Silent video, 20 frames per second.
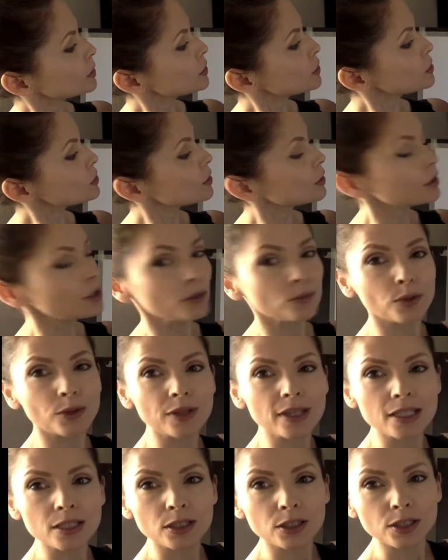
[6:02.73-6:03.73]
to show you what
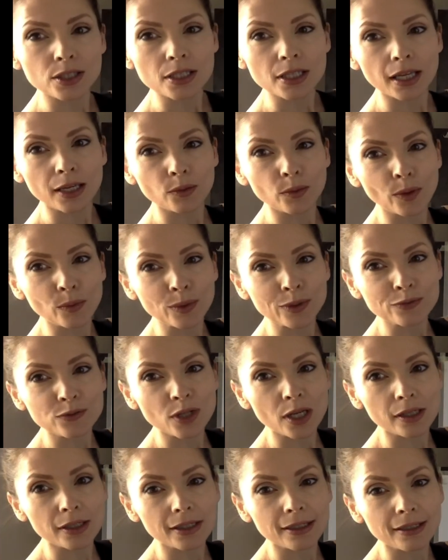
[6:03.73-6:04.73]
this looks like when we've
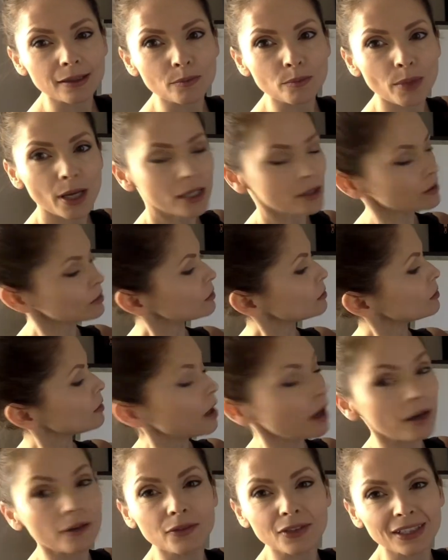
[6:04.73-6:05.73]
done it in pencil
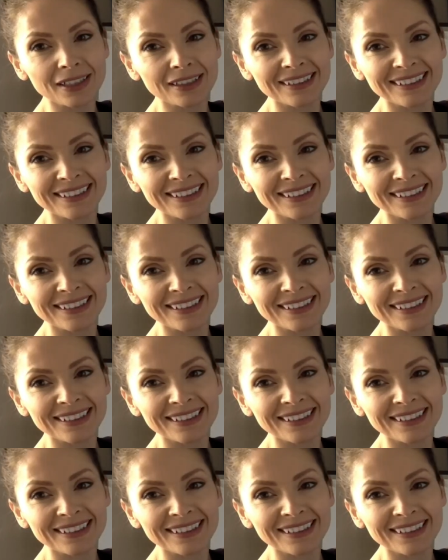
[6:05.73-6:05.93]
after.